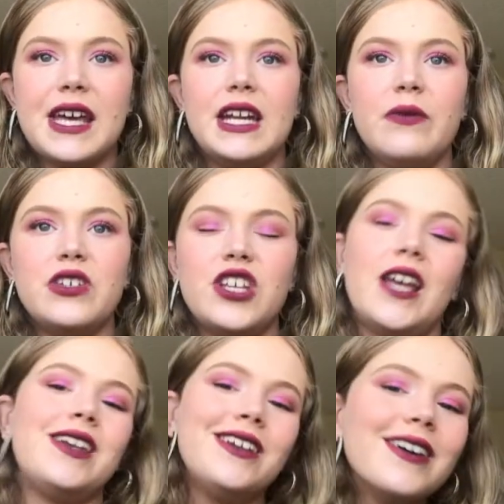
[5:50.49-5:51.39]
And it was
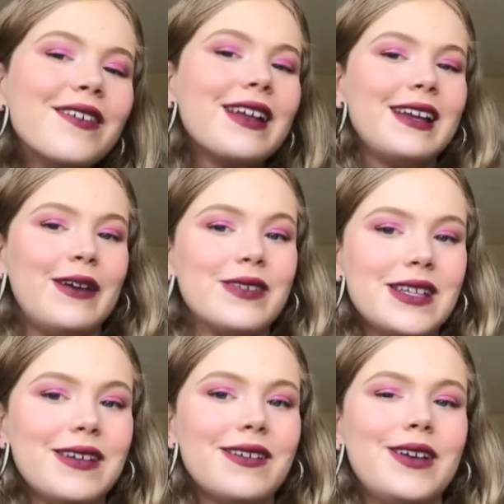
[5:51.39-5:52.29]
like, you know, like it was
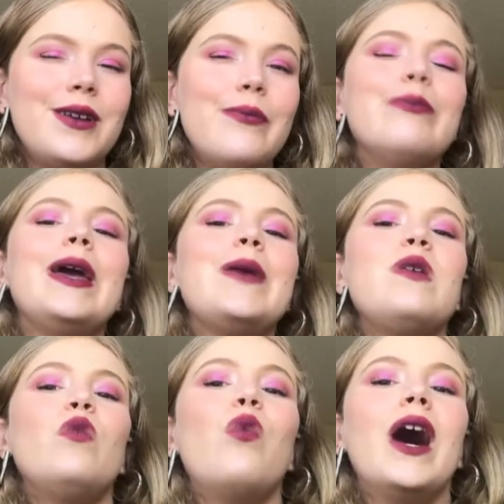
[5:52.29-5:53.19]
like
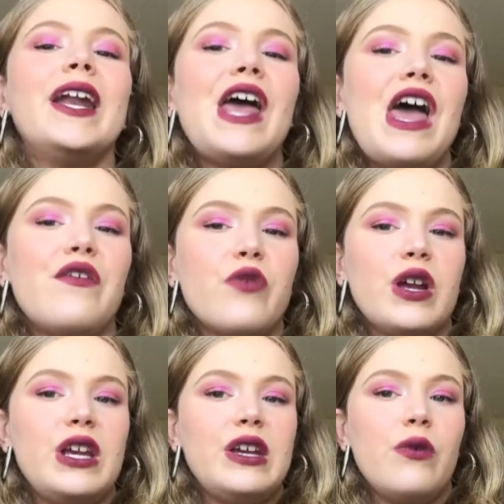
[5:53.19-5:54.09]
maybe one
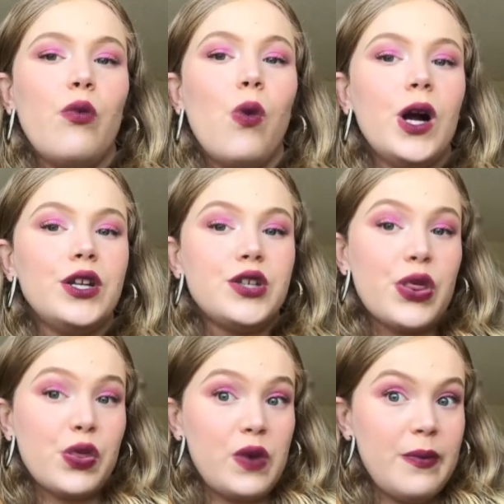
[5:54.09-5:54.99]
every one to
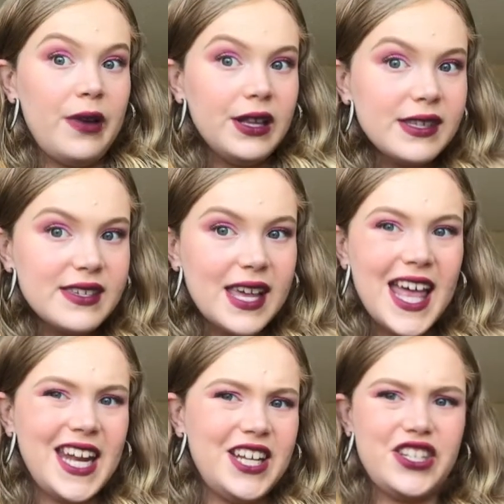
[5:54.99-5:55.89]
three months.
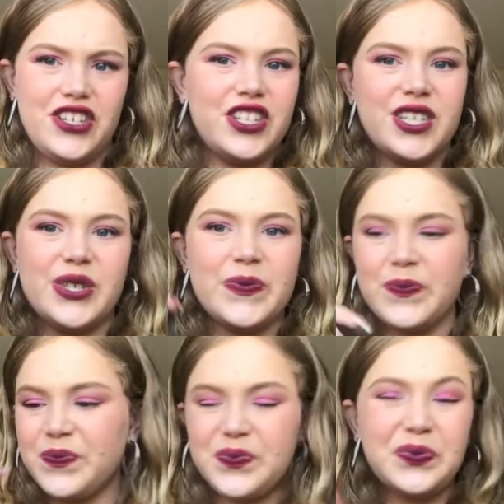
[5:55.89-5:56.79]
And it is just,
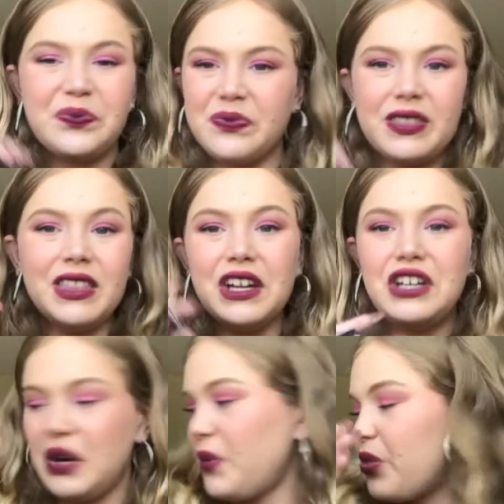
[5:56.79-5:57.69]

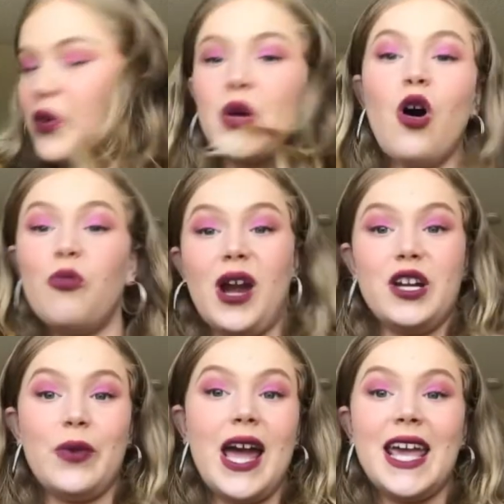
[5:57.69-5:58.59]
no, throw the whole
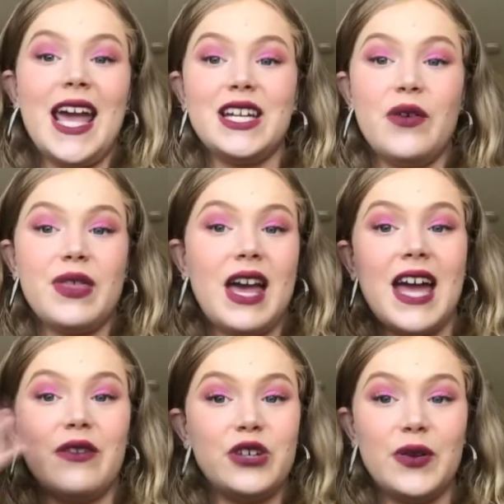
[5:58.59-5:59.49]
brand away. I can't deal with it.
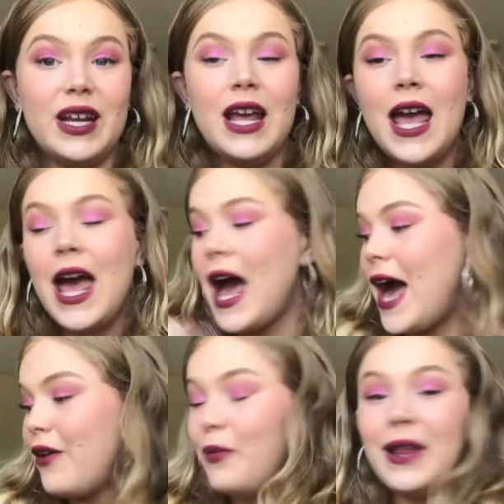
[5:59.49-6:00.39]
I don't do it.
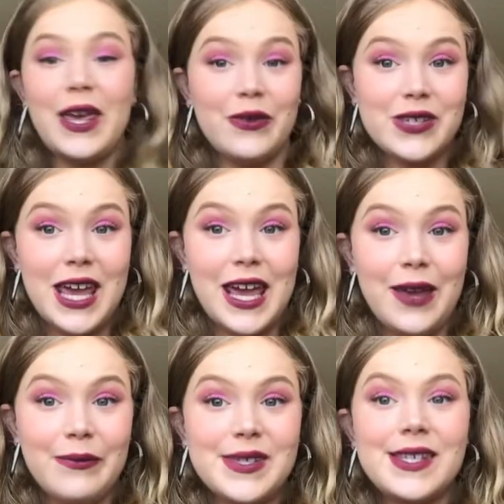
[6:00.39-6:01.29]
I don't play those
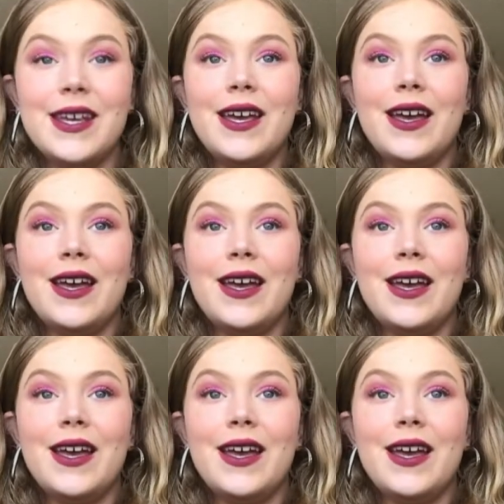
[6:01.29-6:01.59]
games.